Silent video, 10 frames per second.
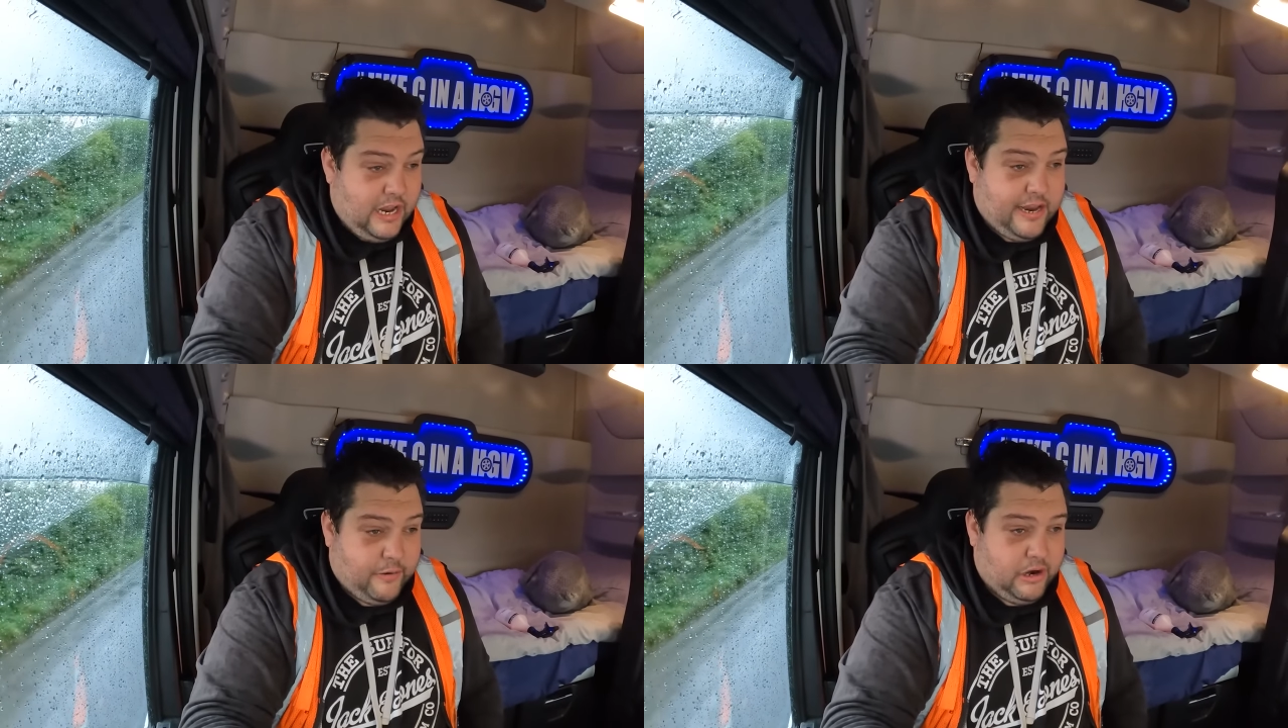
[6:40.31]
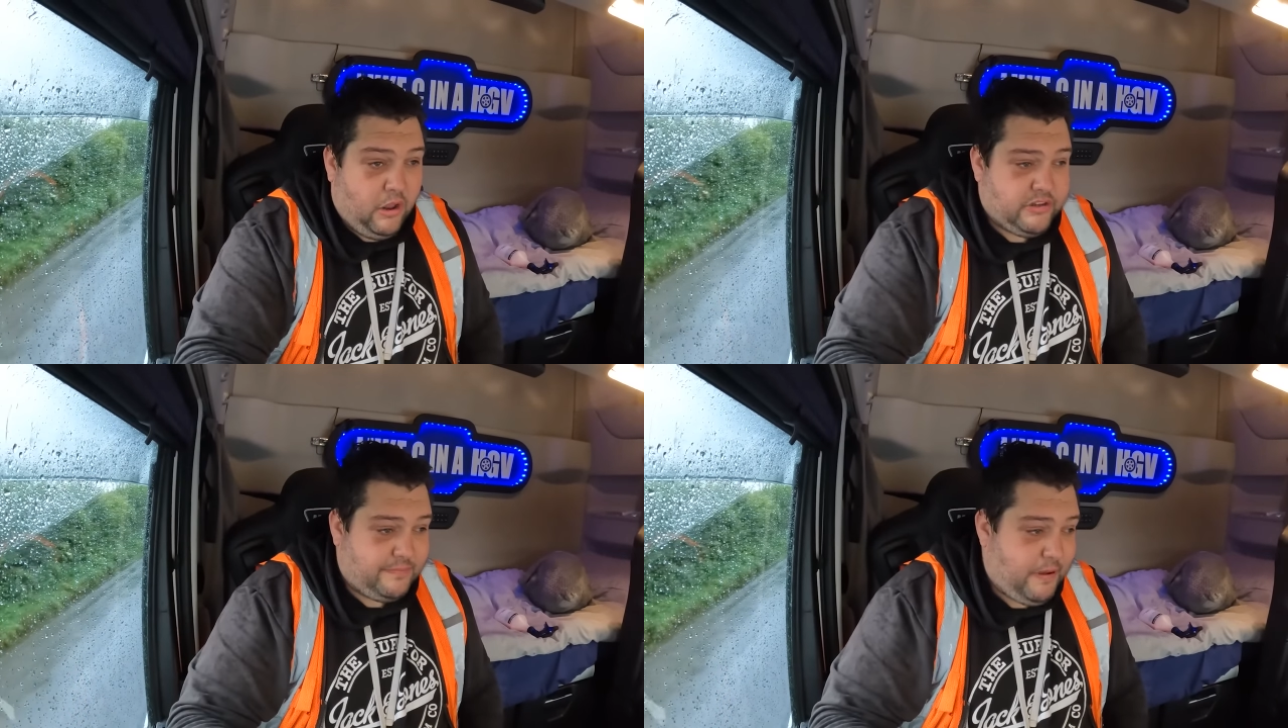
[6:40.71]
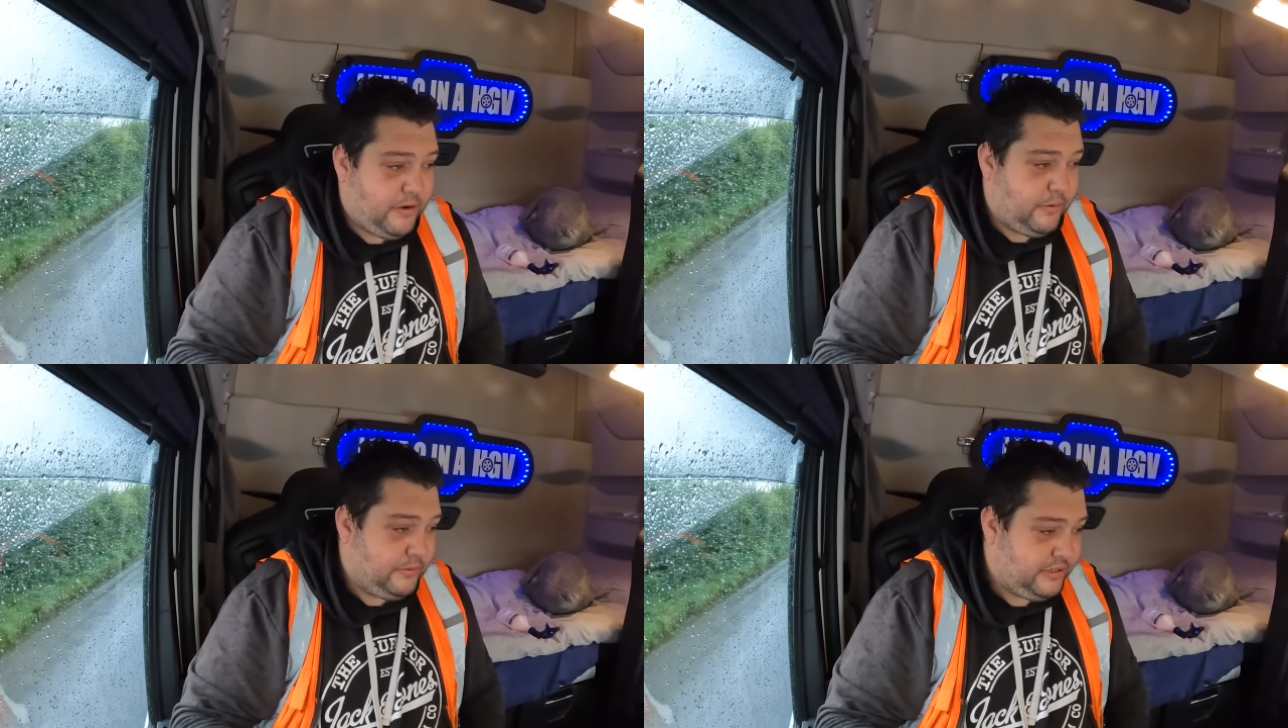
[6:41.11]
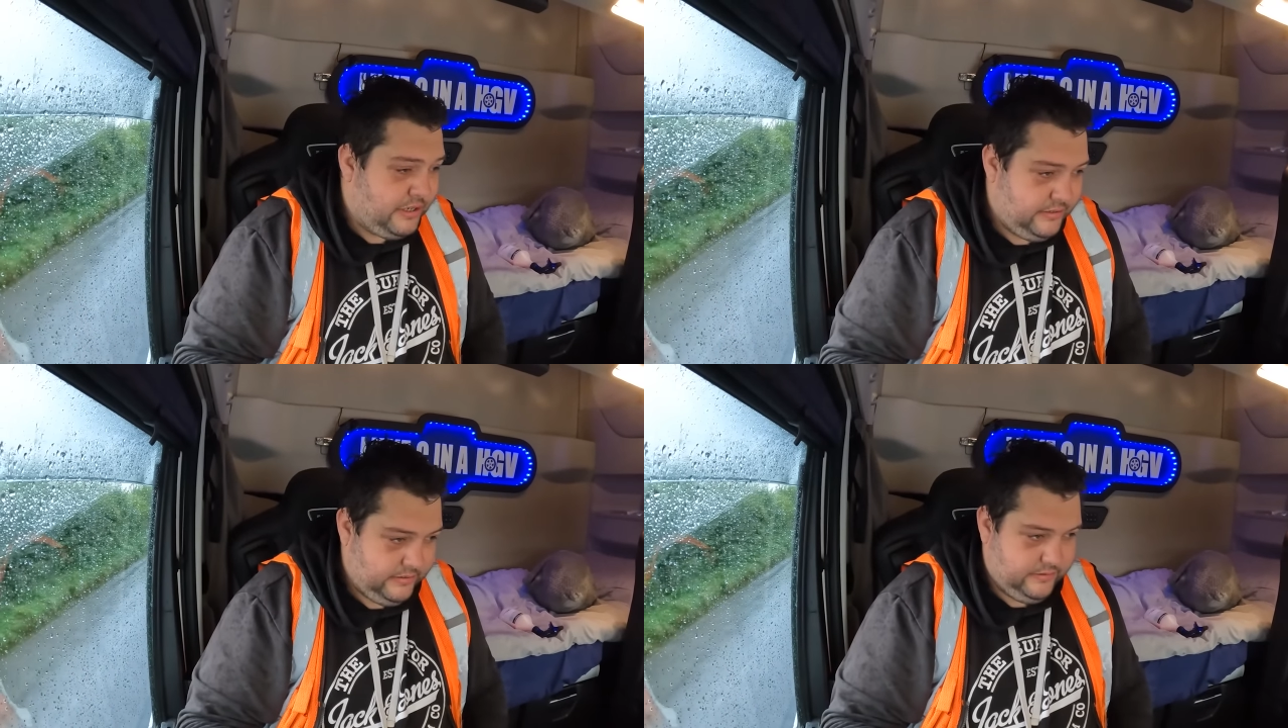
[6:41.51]
There are lots of puddles
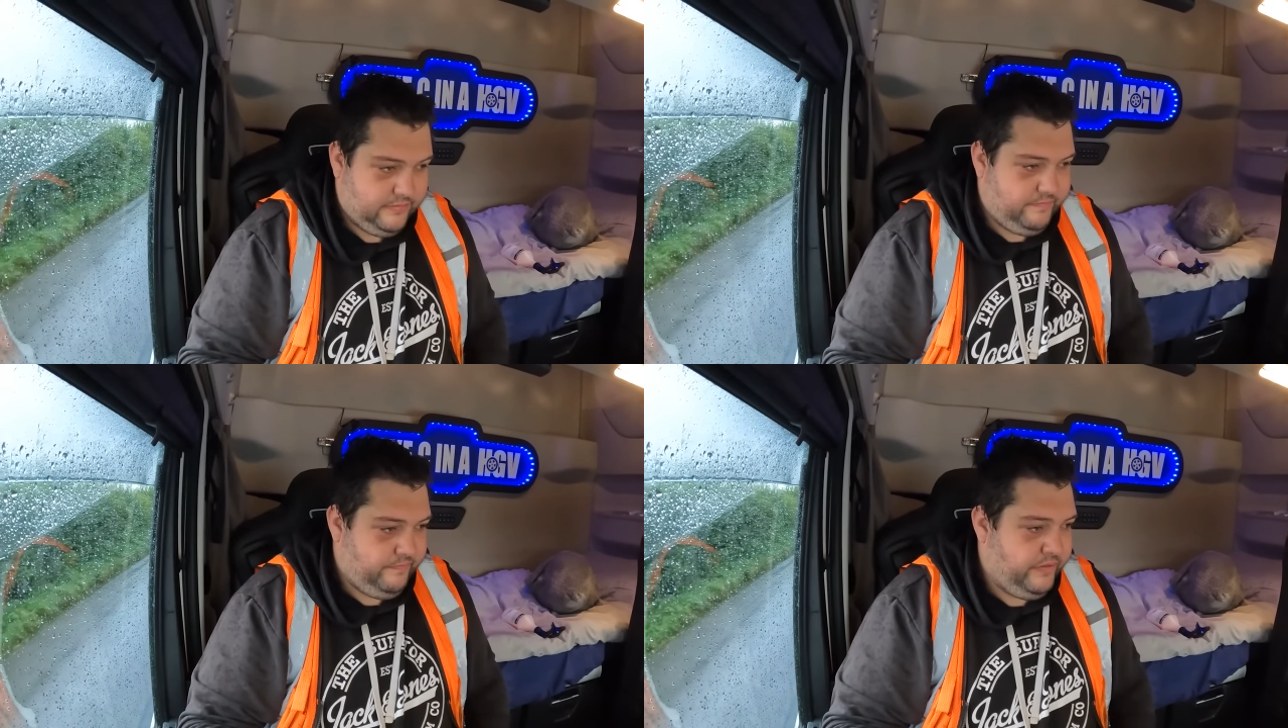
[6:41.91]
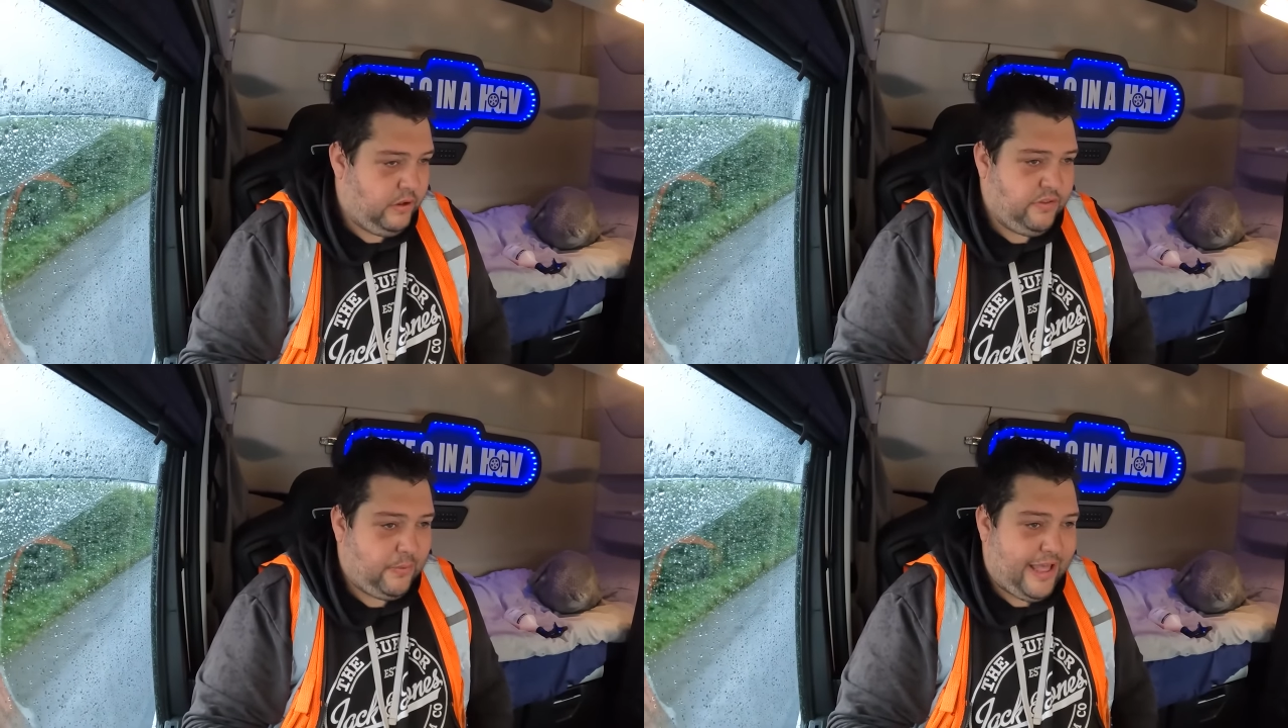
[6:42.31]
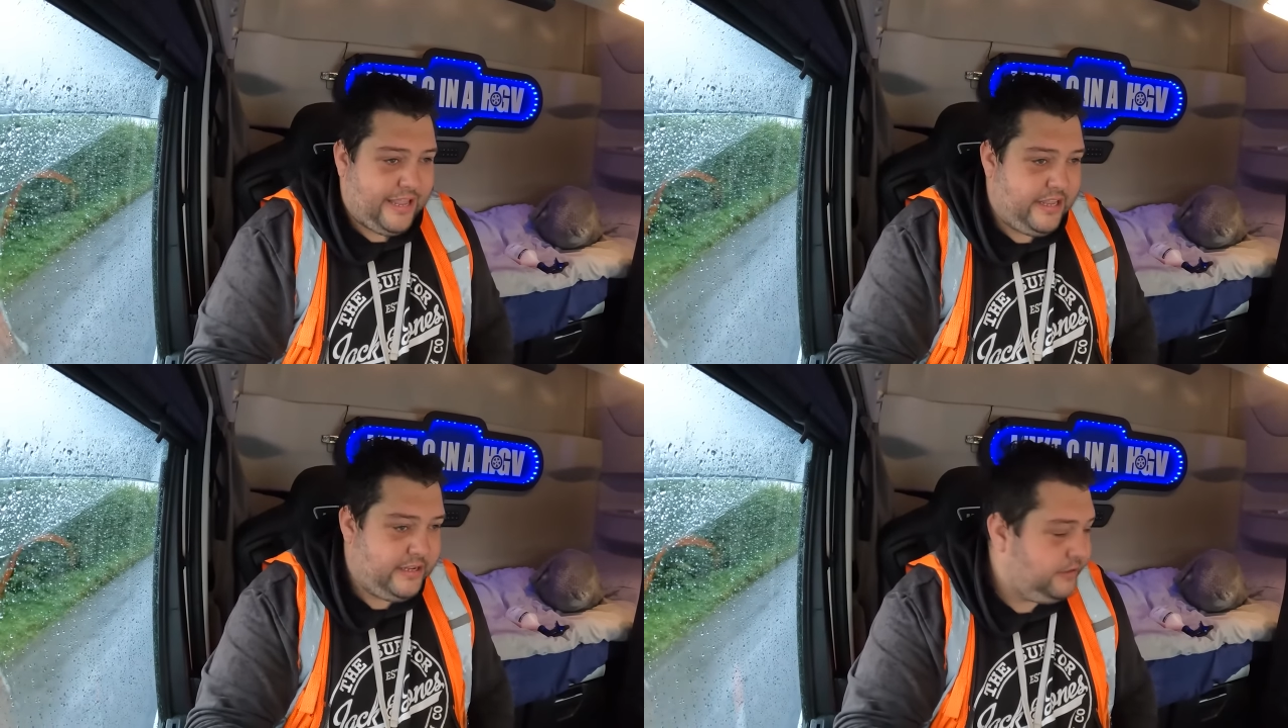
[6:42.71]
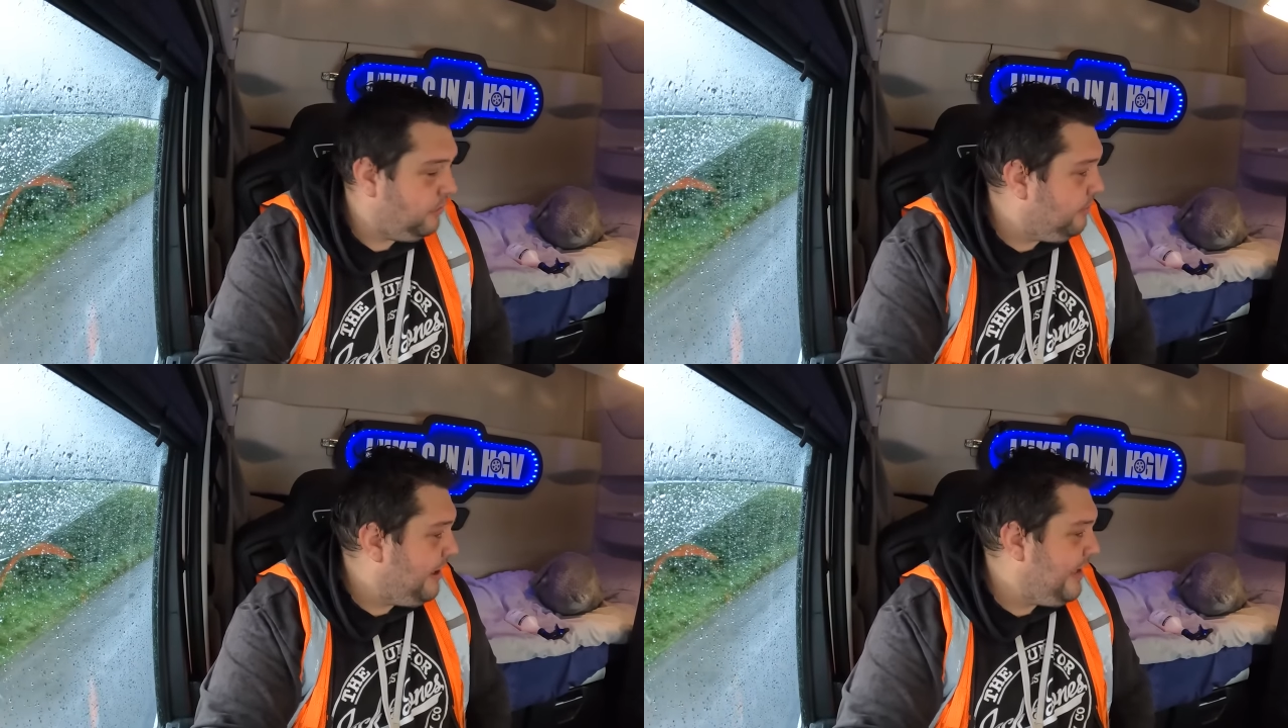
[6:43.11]
on the way on
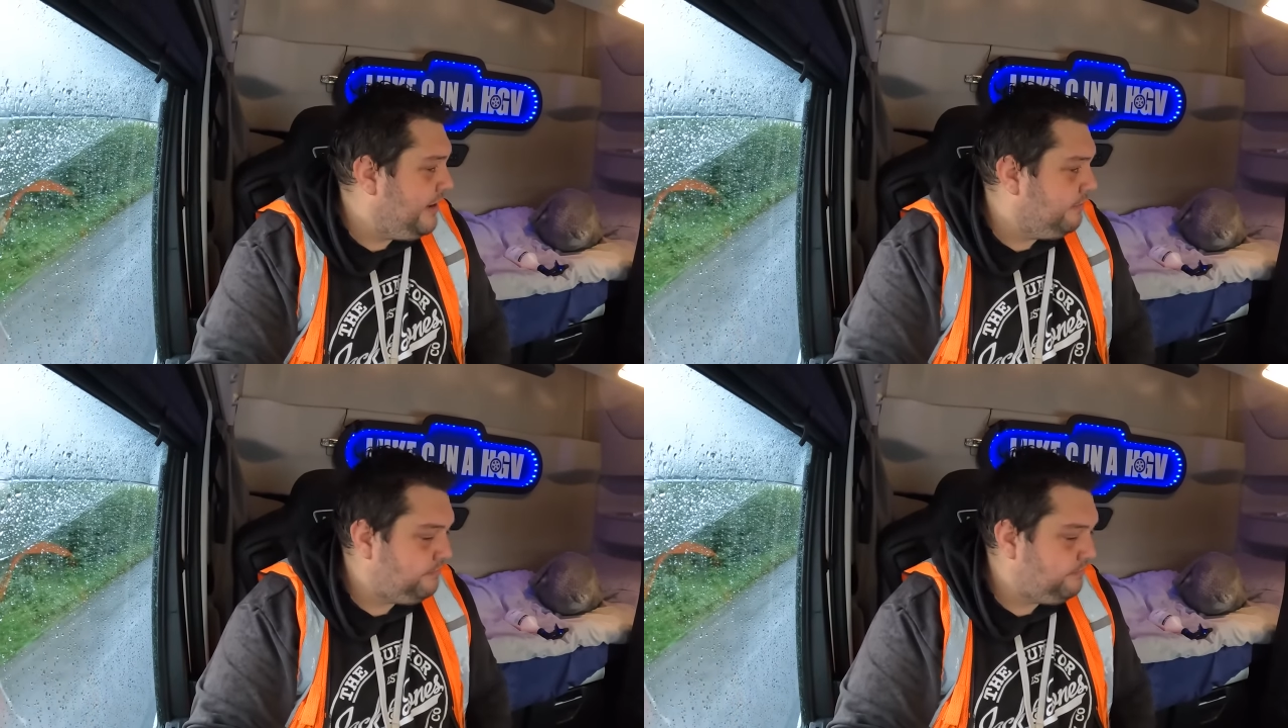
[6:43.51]
the way in,